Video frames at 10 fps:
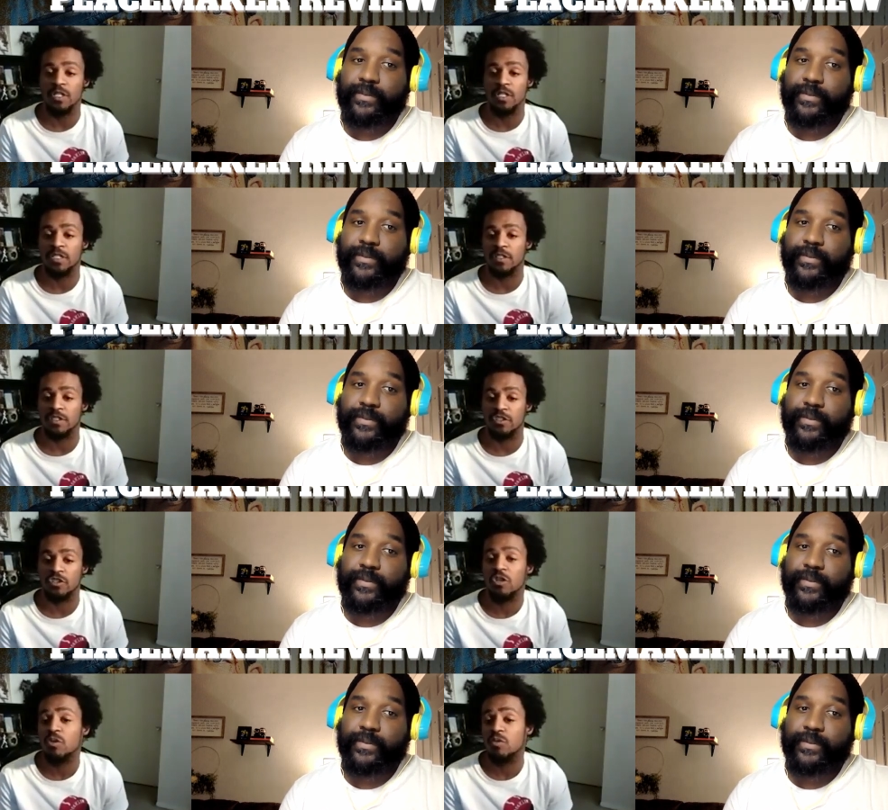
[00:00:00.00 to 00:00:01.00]
Speaker 1: the the
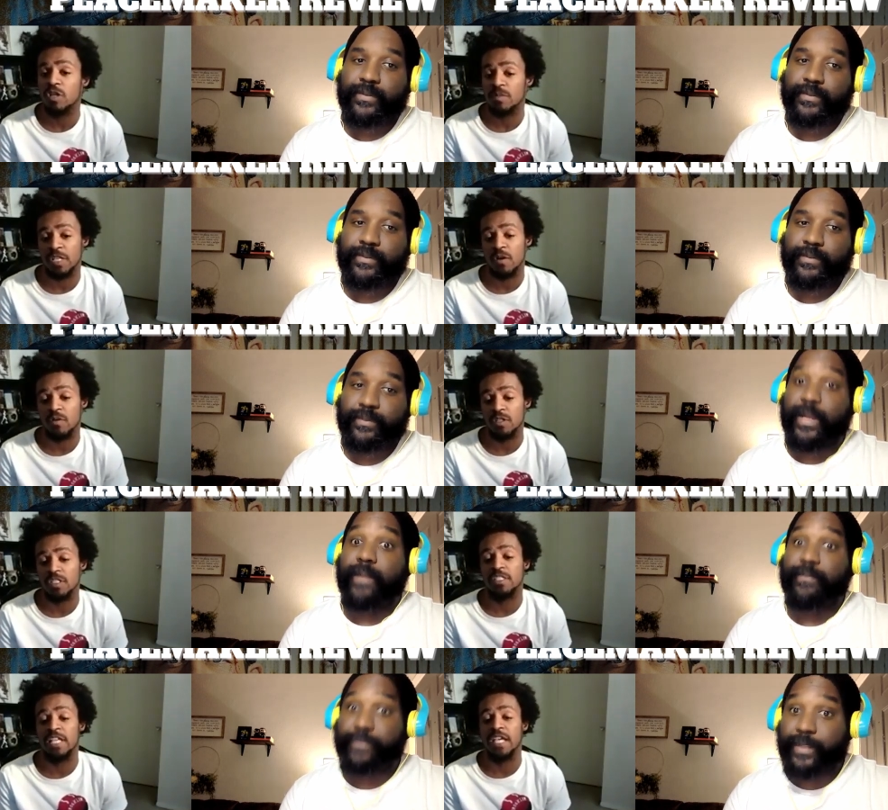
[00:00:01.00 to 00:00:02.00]
show comes out. Because
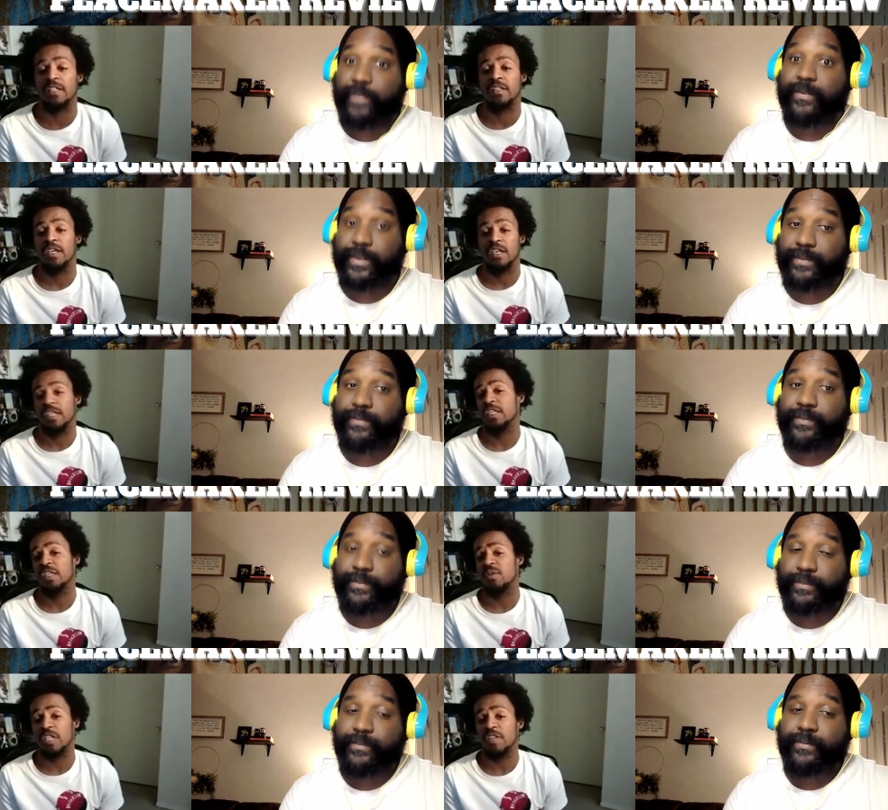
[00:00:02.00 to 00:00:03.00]
yeah, that definitely
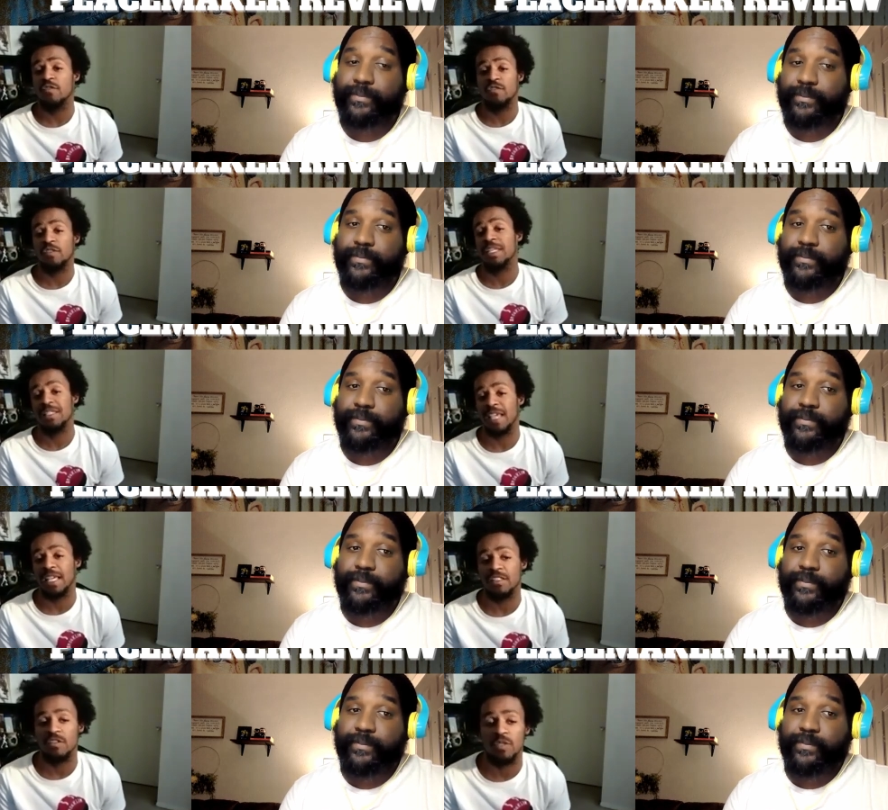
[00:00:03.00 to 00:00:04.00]
it'll give you some
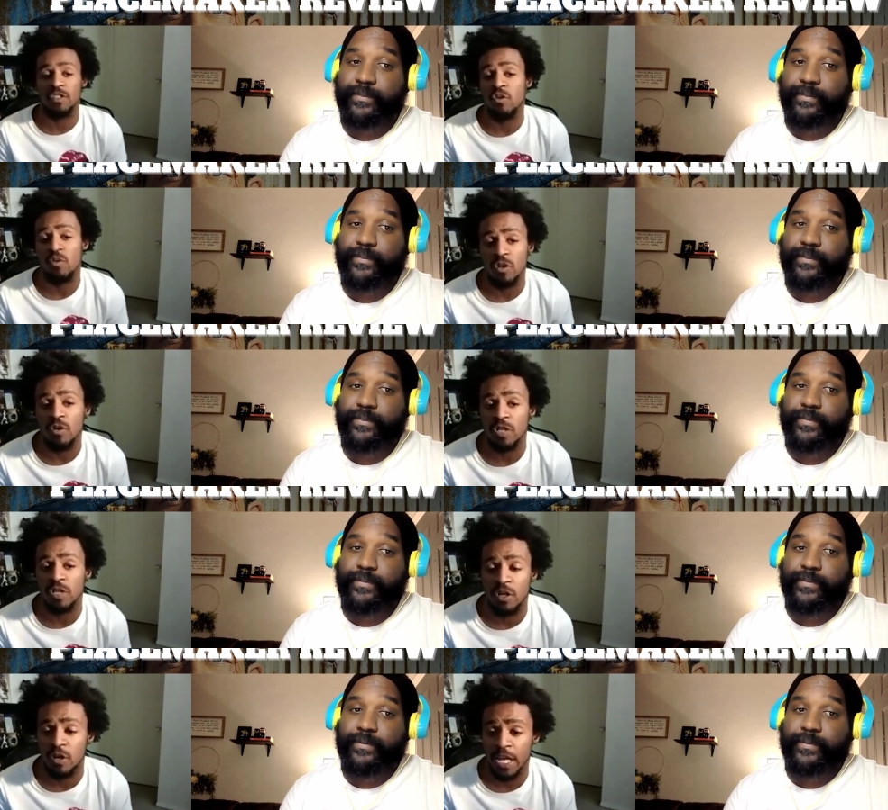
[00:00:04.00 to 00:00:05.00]
insight to what's going on
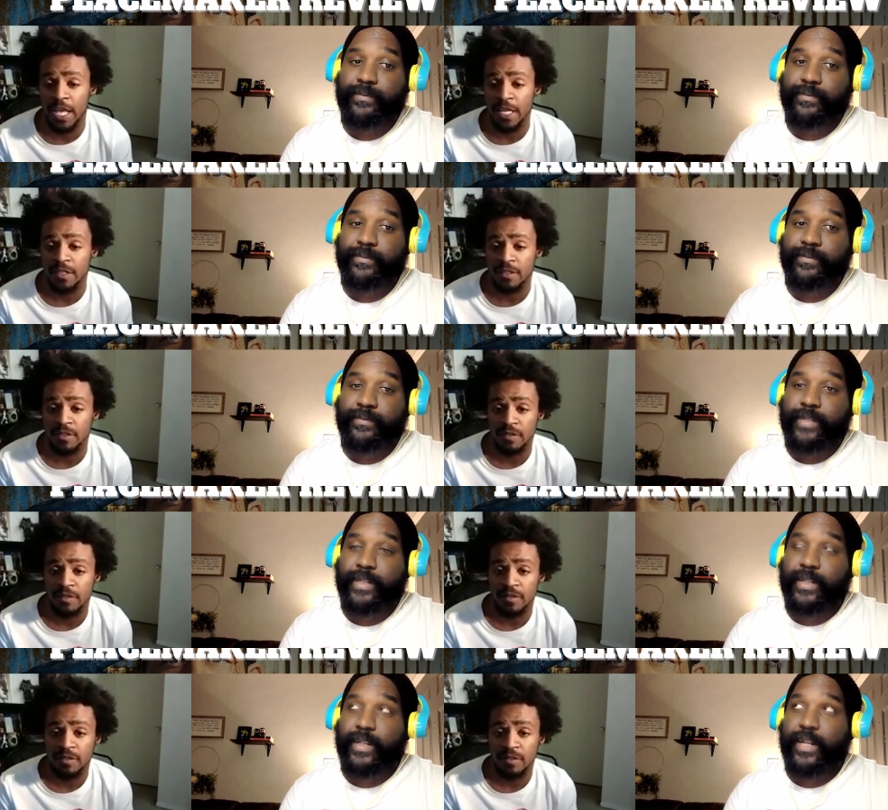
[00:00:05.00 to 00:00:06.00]
and all that.
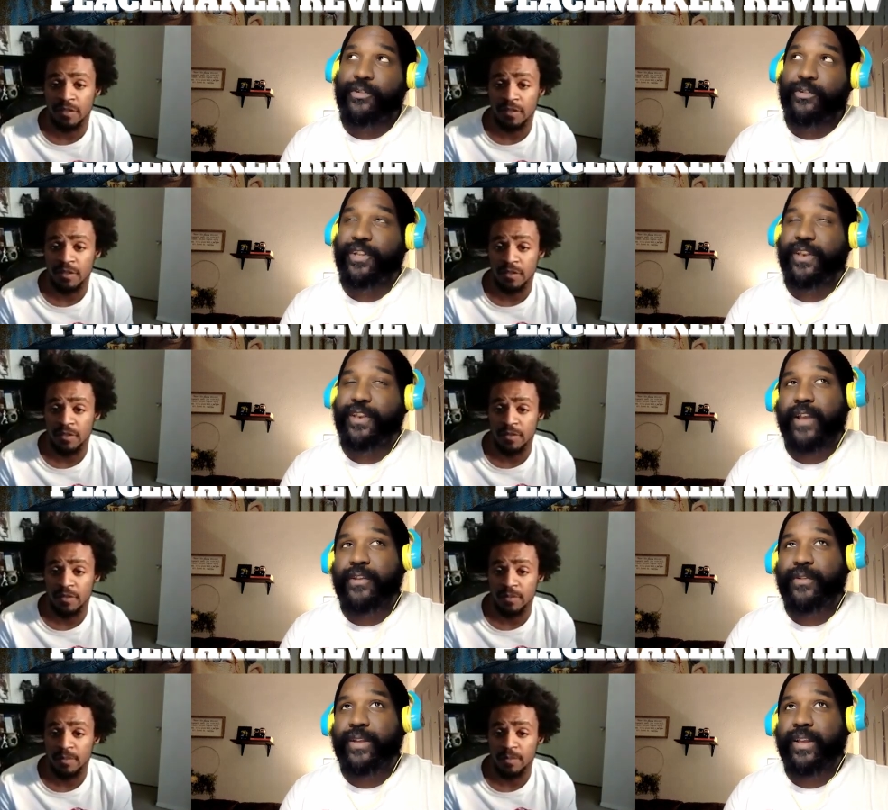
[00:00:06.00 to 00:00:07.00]
Speaker 2: I I, I used to
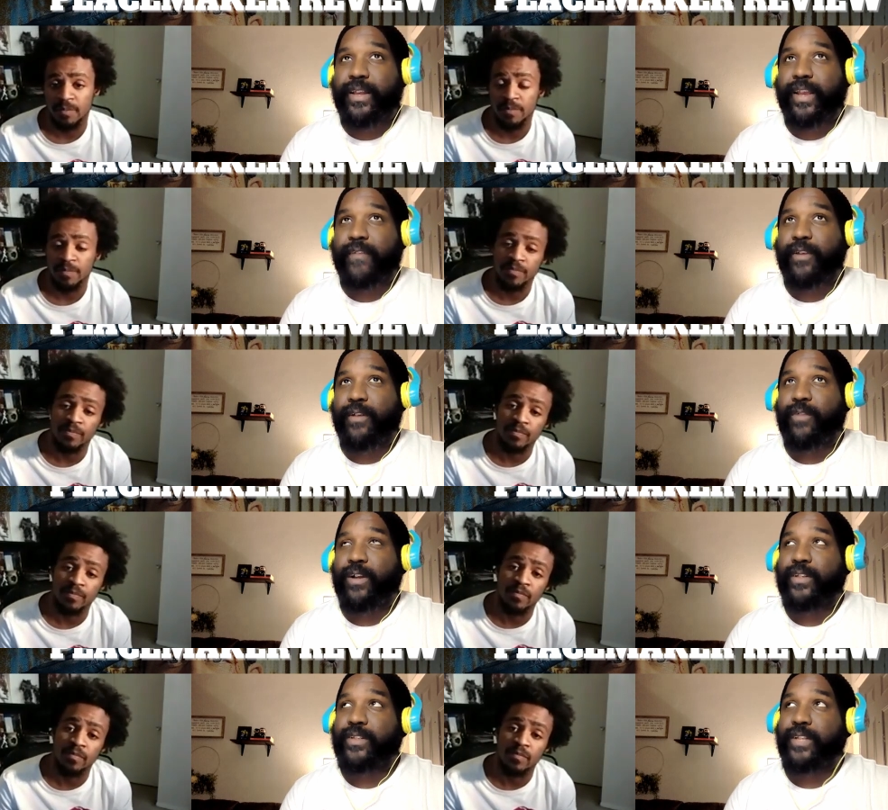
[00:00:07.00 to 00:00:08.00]
not do that. Like after I
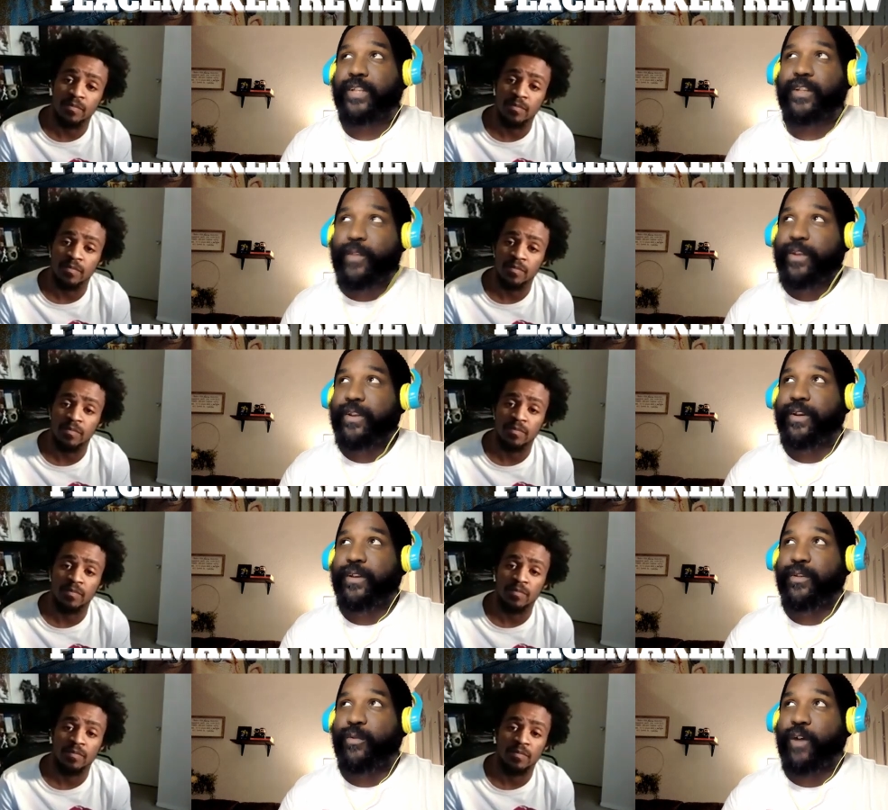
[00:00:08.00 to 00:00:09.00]
watched, after I read
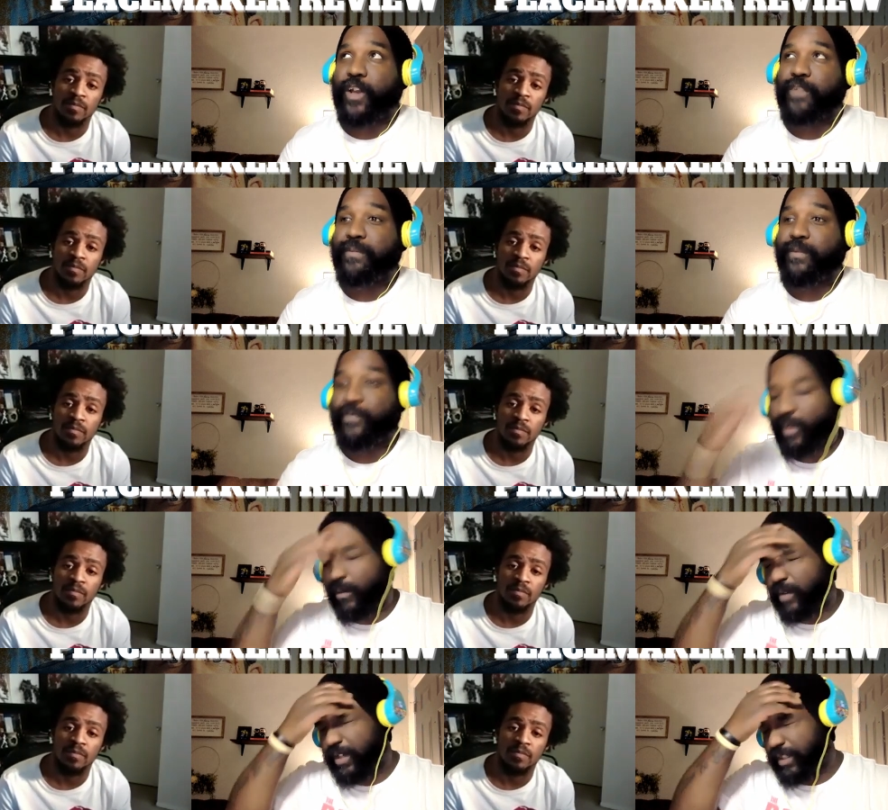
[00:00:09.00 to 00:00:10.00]
the the Watchmen
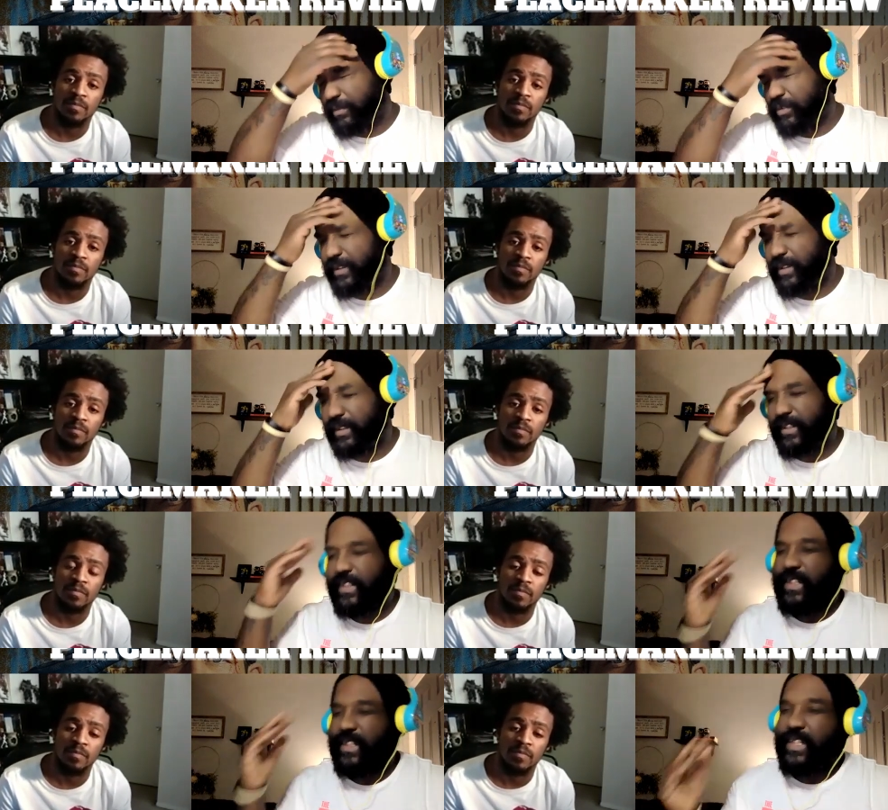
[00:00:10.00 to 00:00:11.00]
before I watched the movie,
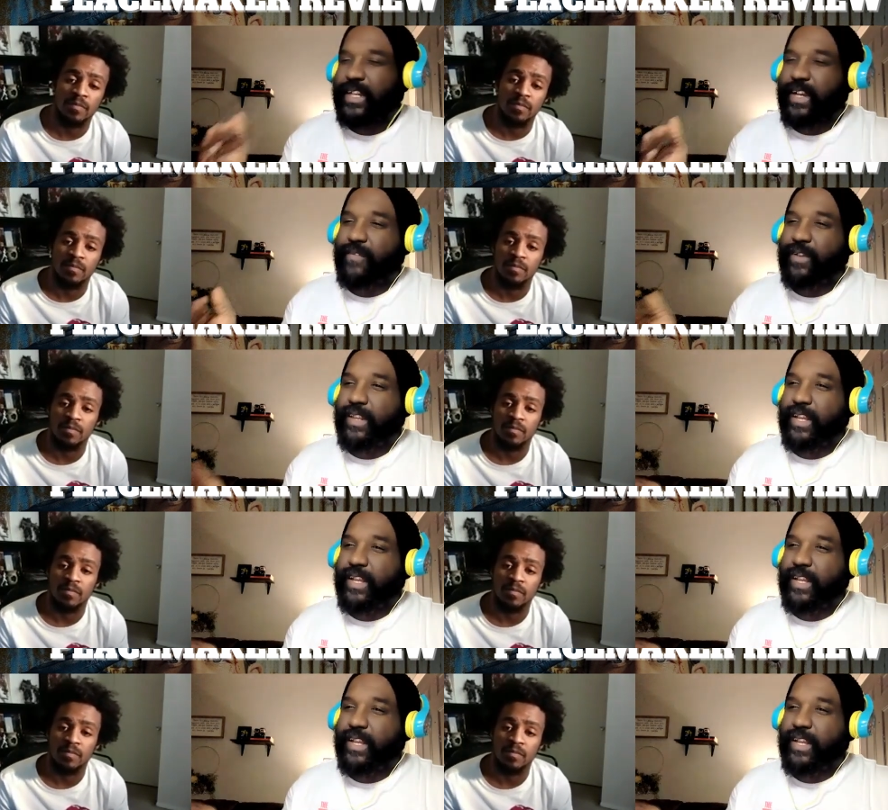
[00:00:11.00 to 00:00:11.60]
like I felt